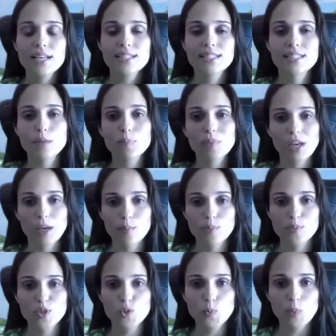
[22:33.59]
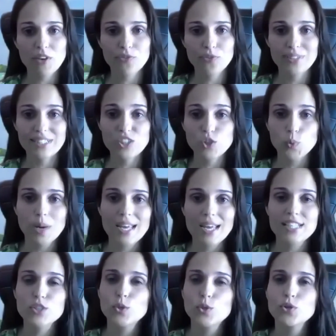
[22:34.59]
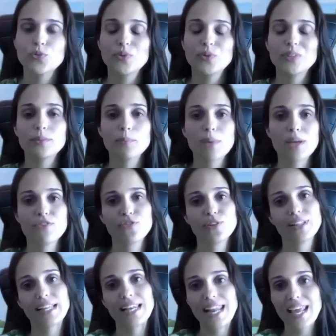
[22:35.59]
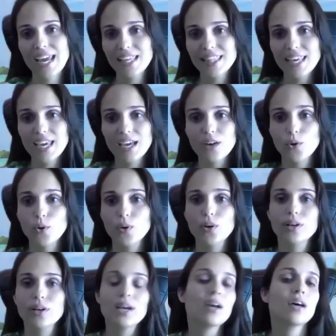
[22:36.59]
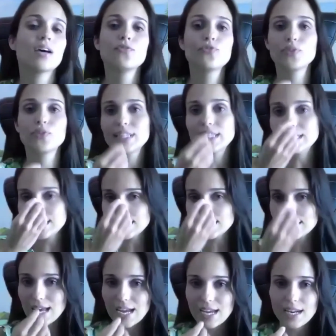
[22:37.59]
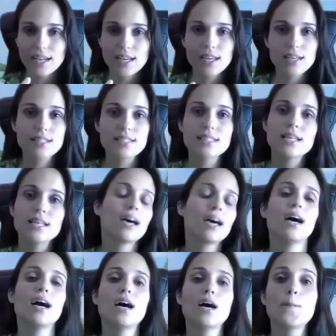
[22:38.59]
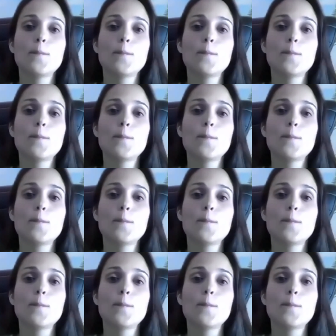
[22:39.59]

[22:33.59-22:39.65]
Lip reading: sometimes you may feel stressed, or may feel an headache, or feeling sinus uh,